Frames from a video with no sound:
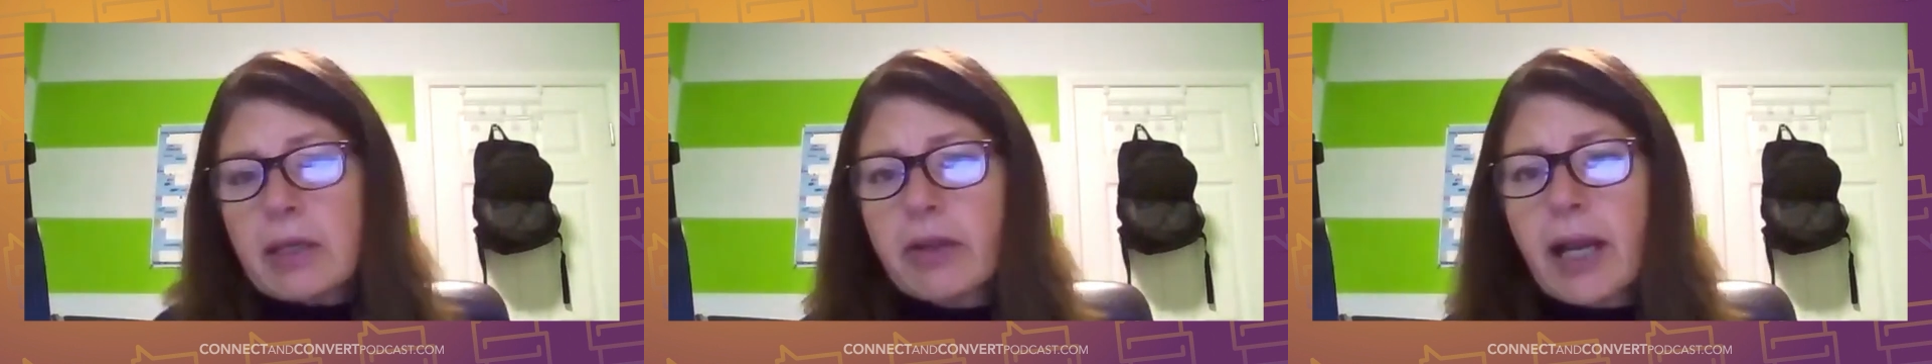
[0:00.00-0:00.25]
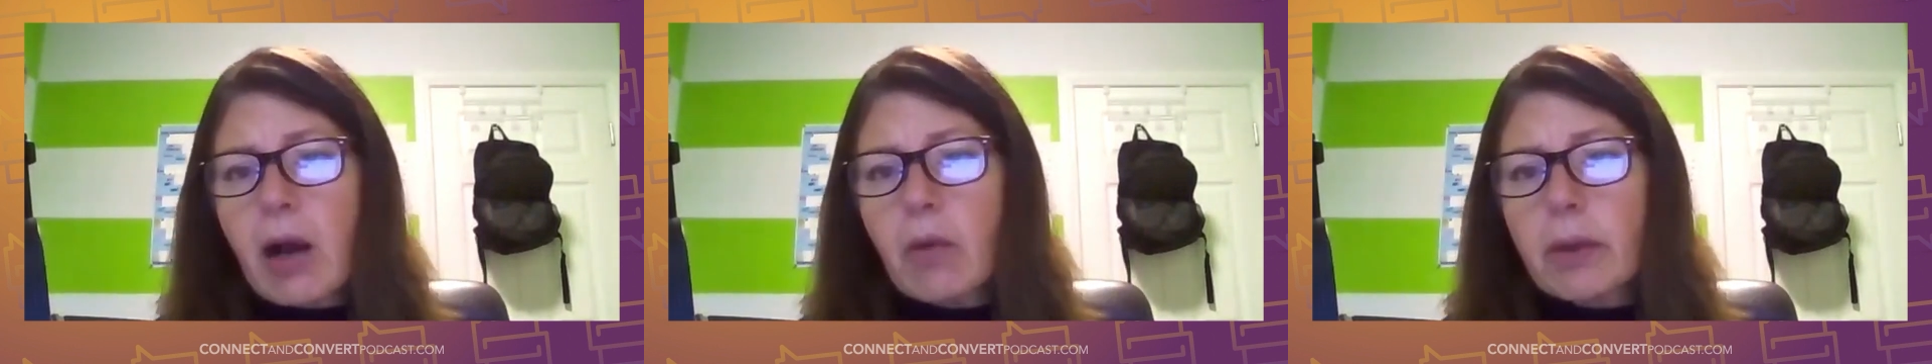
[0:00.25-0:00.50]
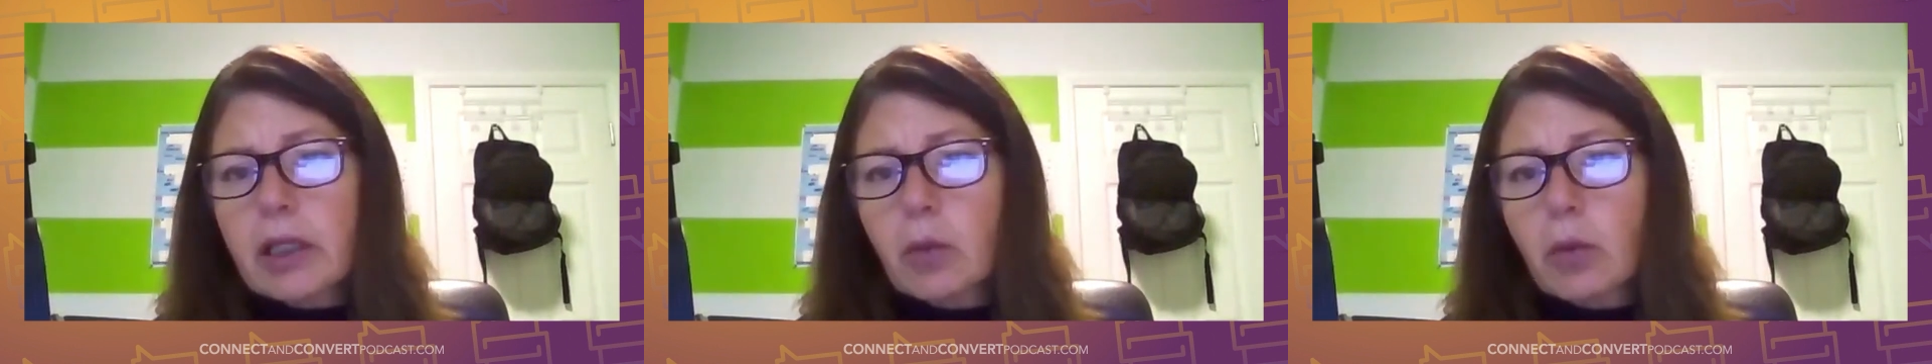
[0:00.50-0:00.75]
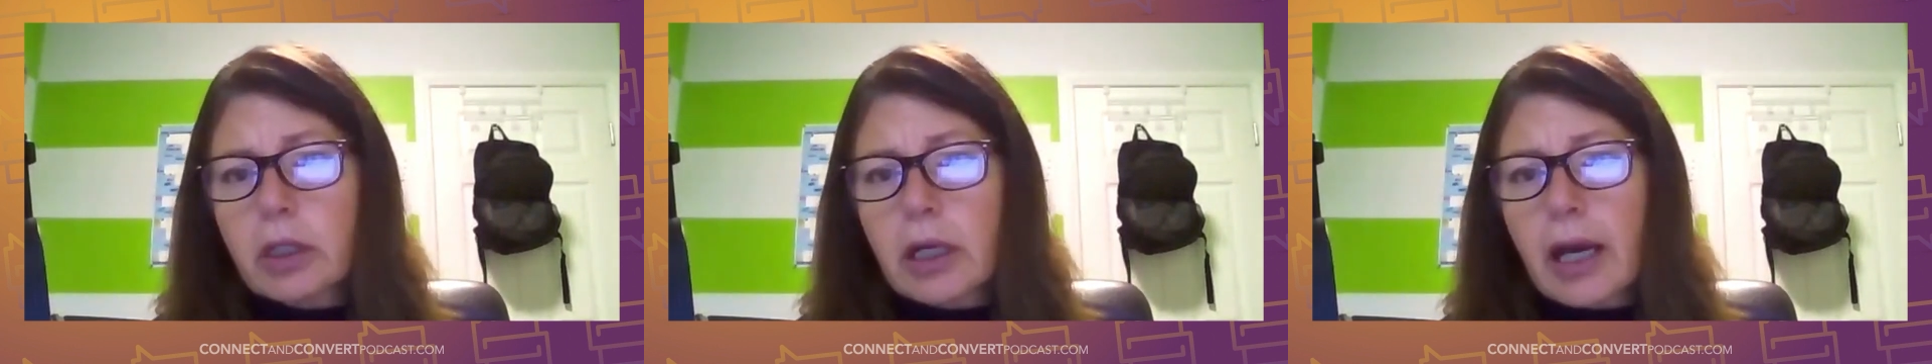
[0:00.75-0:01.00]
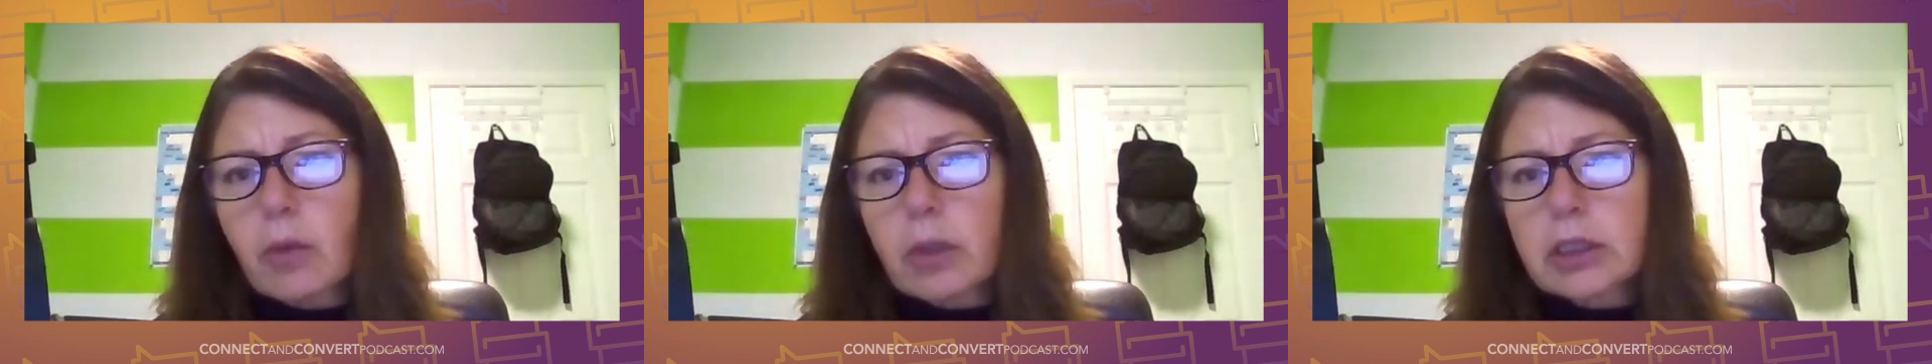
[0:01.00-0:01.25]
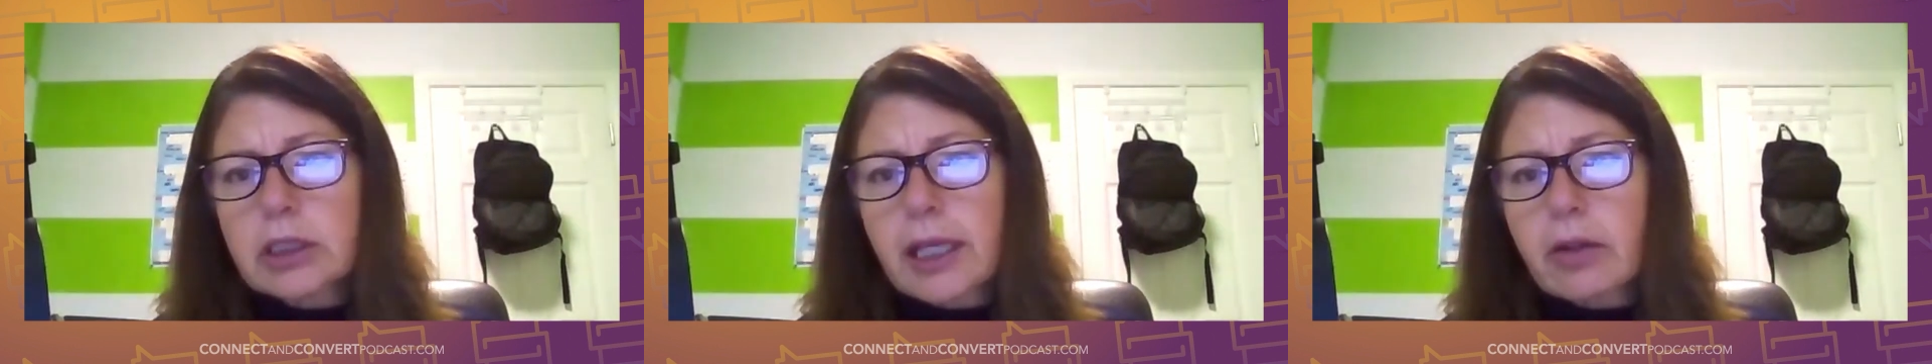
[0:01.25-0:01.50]
even how we could
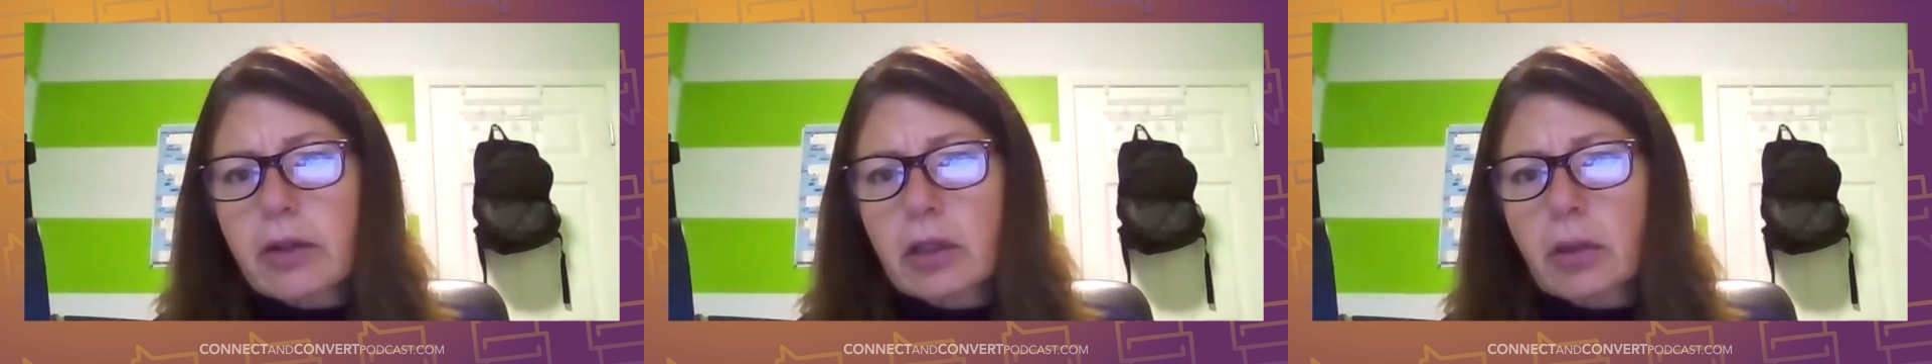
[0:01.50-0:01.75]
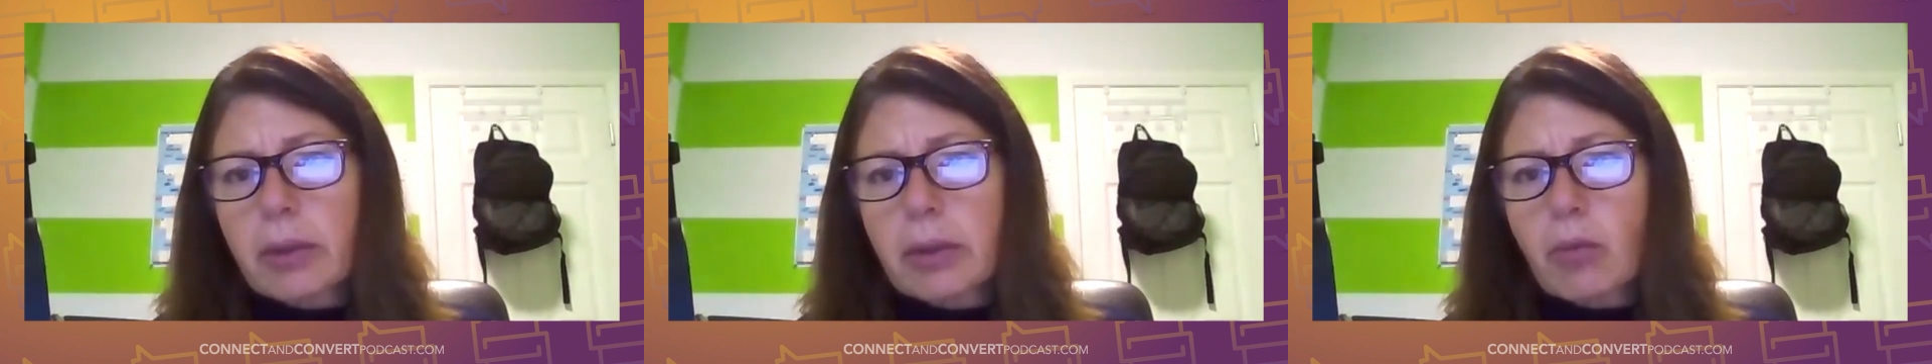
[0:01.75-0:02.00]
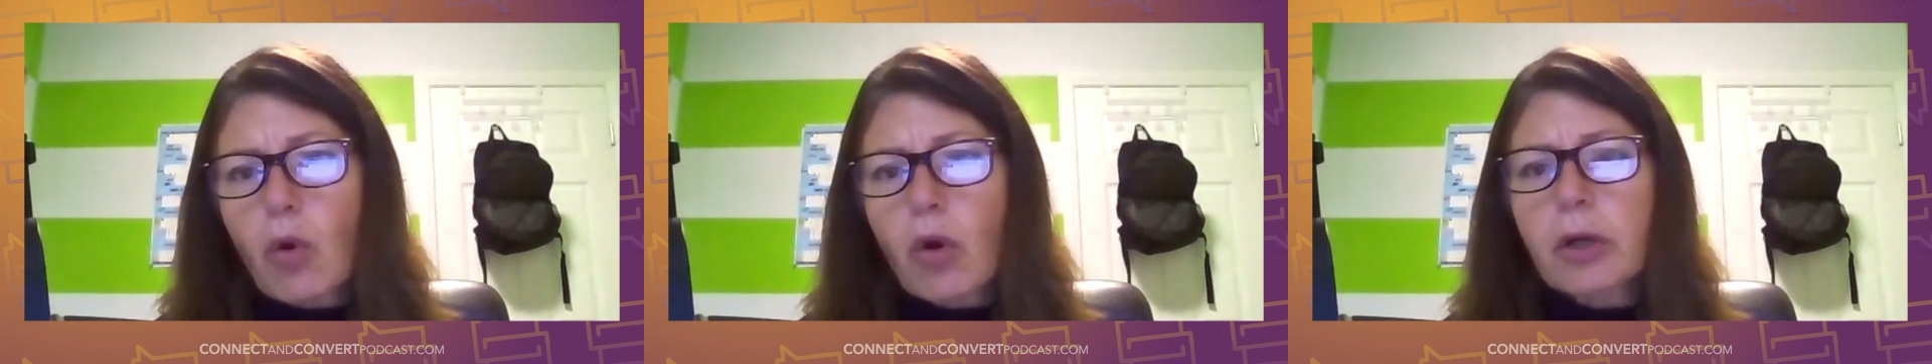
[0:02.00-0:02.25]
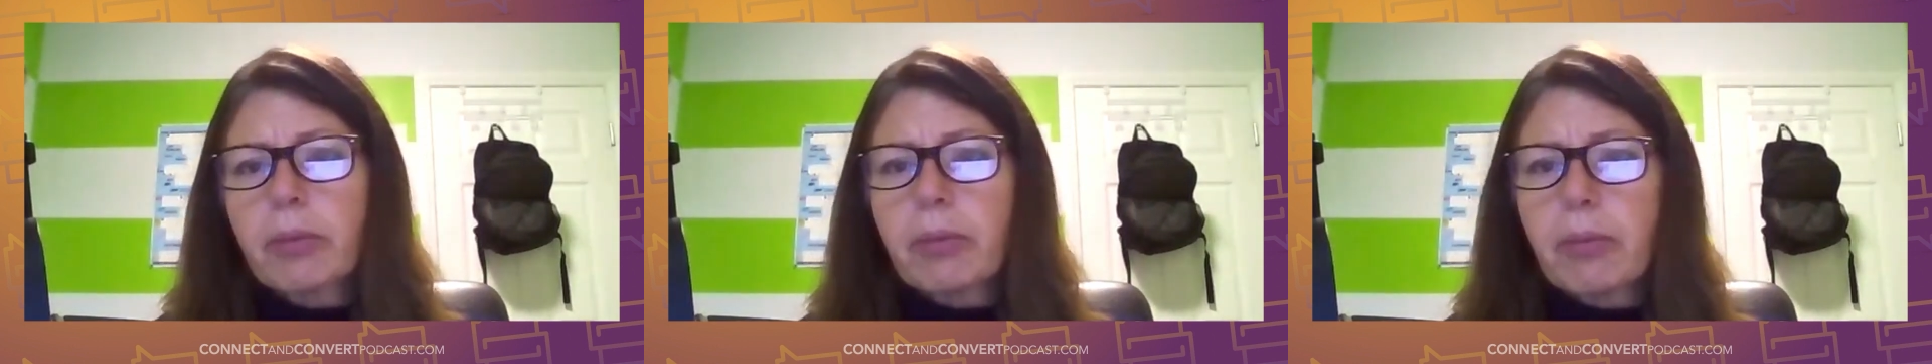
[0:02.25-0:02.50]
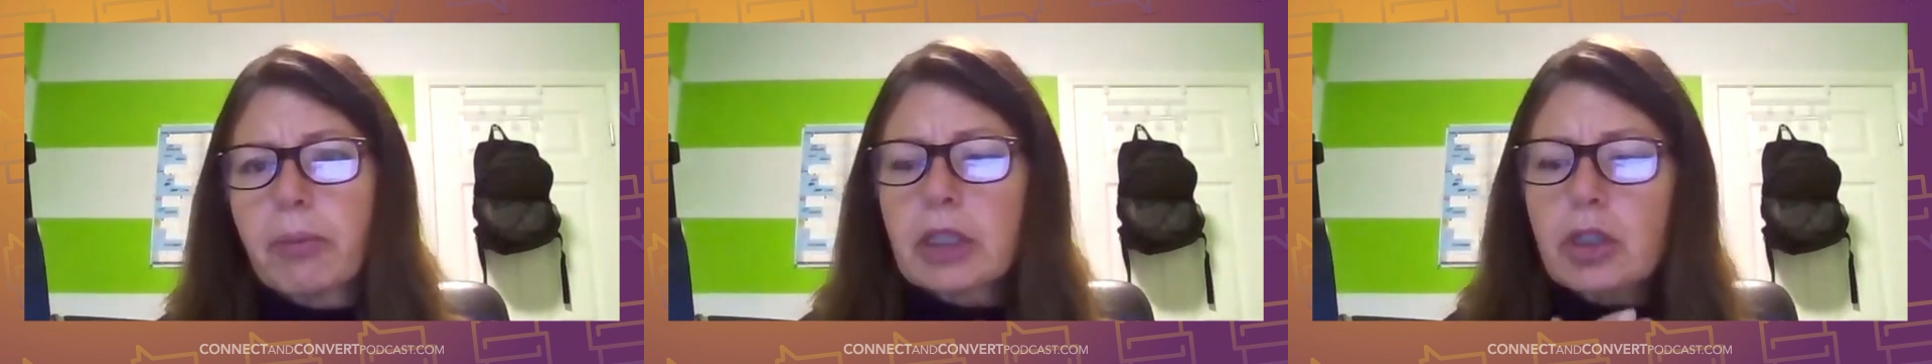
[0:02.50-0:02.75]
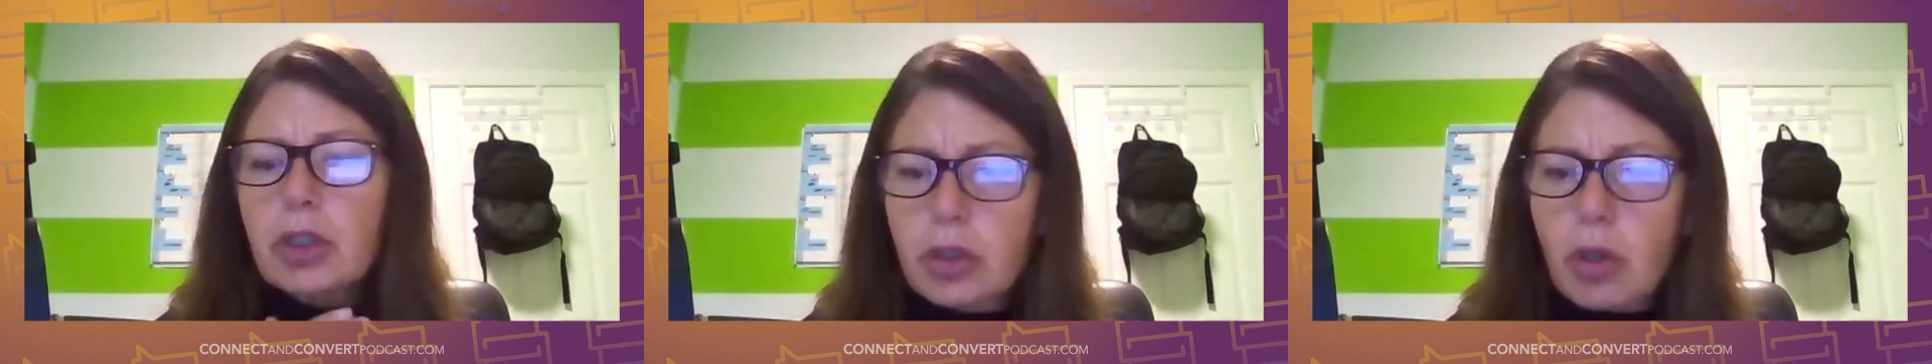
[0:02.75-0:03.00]
work together a little bit more, but
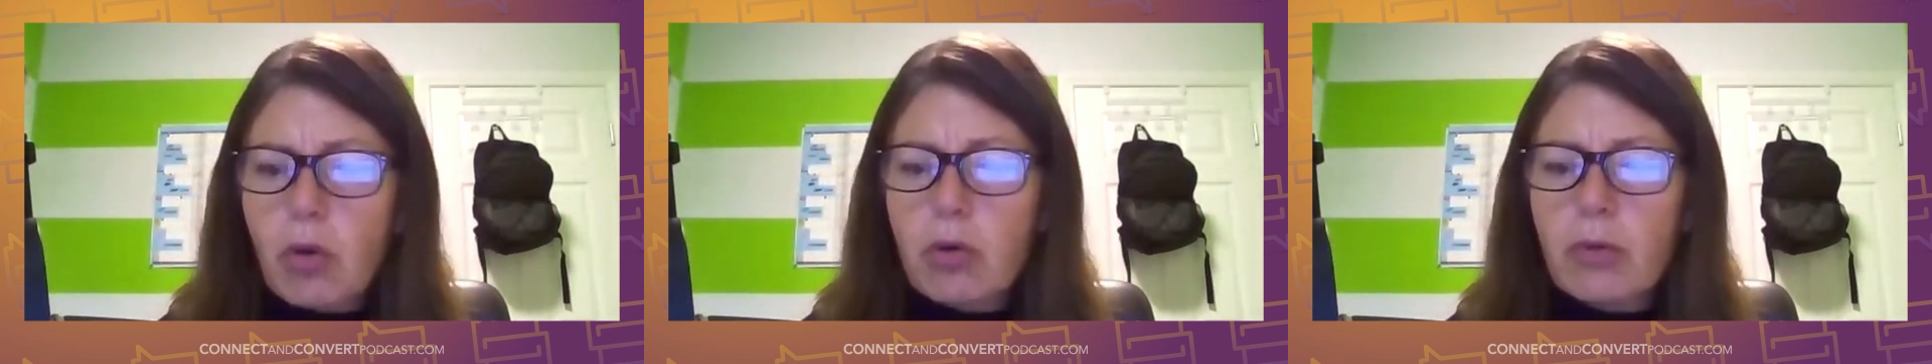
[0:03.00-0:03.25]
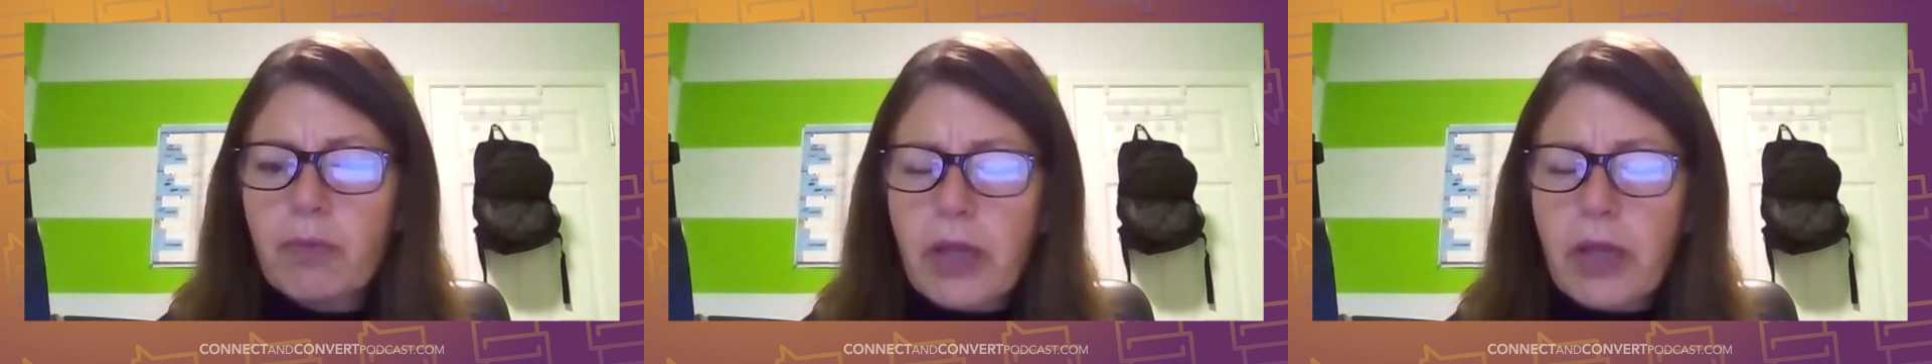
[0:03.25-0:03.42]
don't